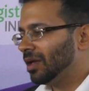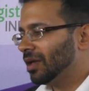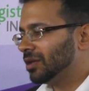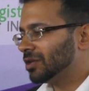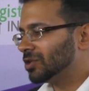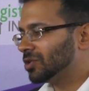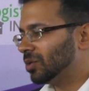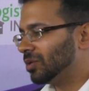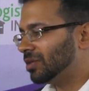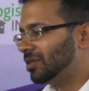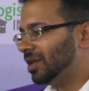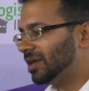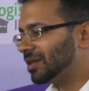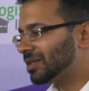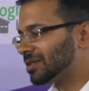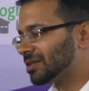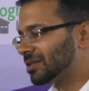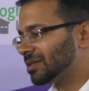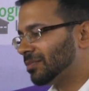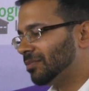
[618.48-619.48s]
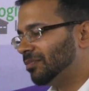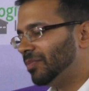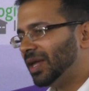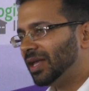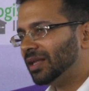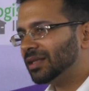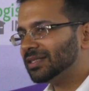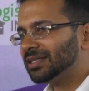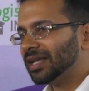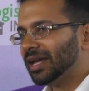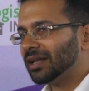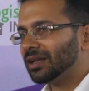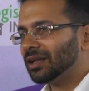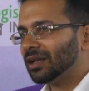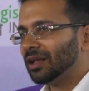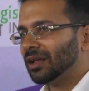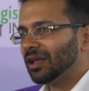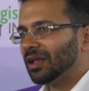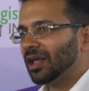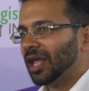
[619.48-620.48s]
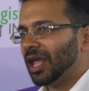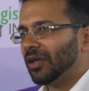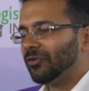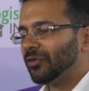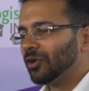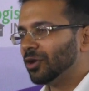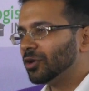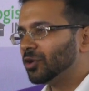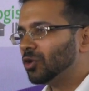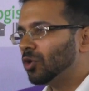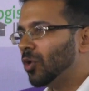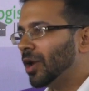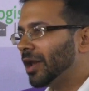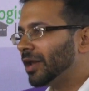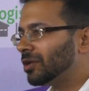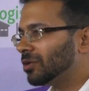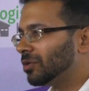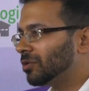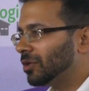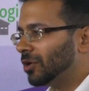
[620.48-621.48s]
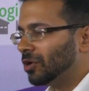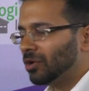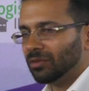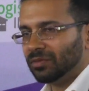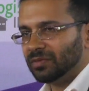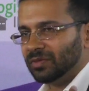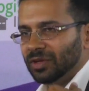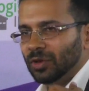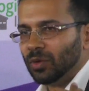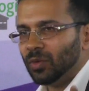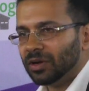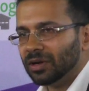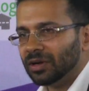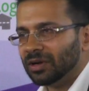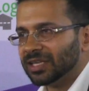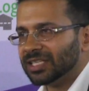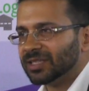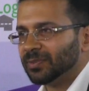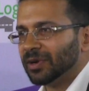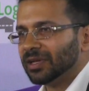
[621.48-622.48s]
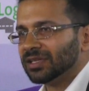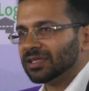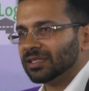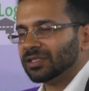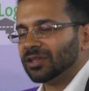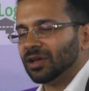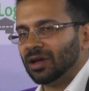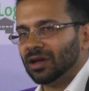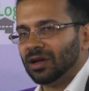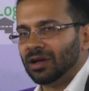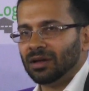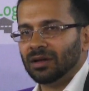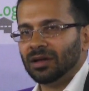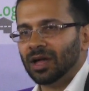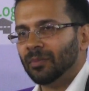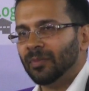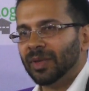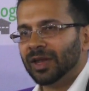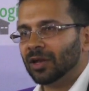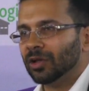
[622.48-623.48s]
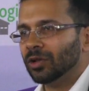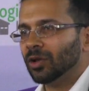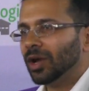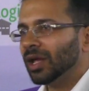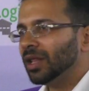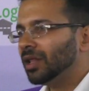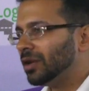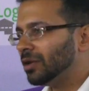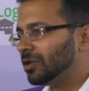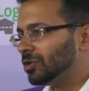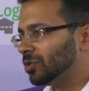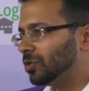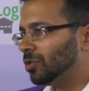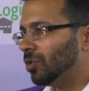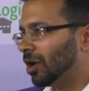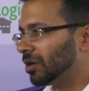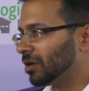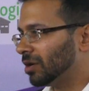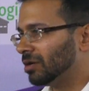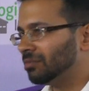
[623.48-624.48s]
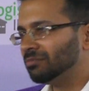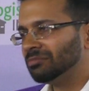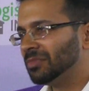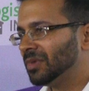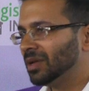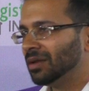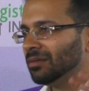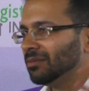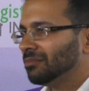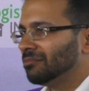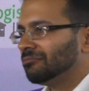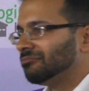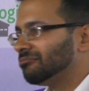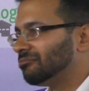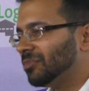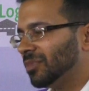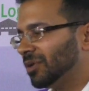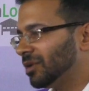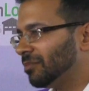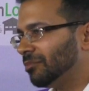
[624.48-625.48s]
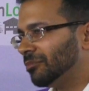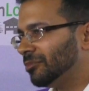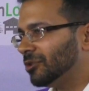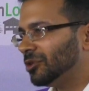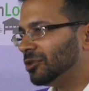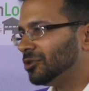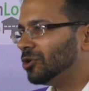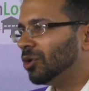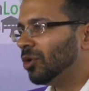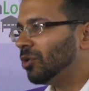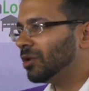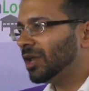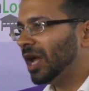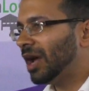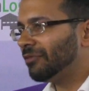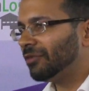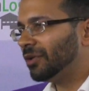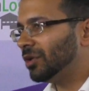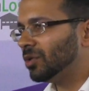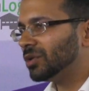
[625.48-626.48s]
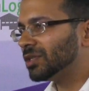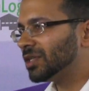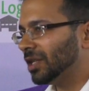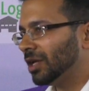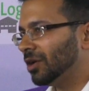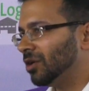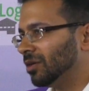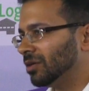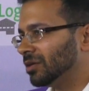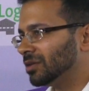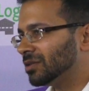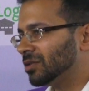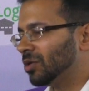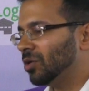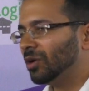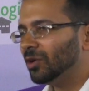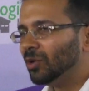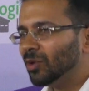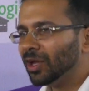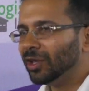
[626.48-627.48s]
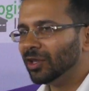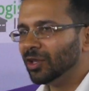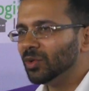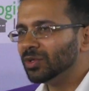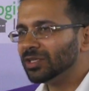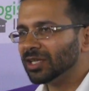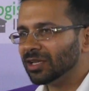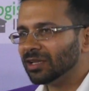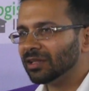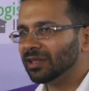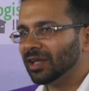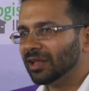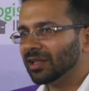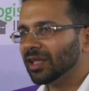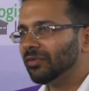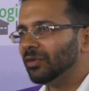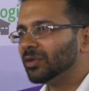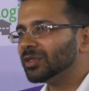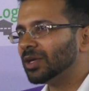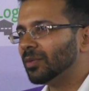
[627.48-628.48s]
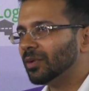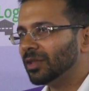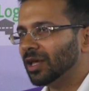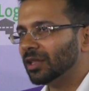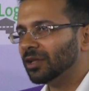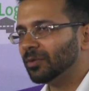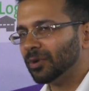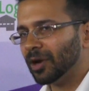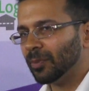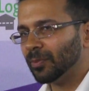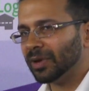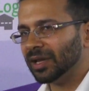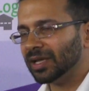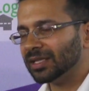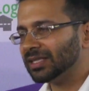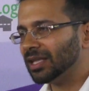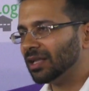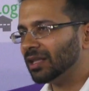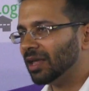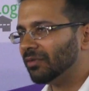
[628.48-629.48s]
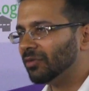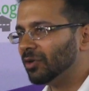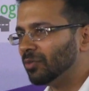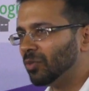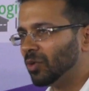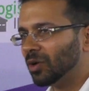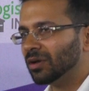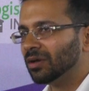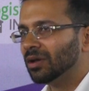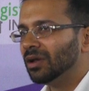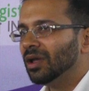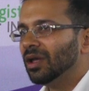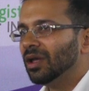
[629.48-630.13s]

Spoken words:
So this means that if you're going to, you want to disperse a mineral oil into water, don't have to use silicons. Or you can use it, they'll give you some of the other properties. They'll give you more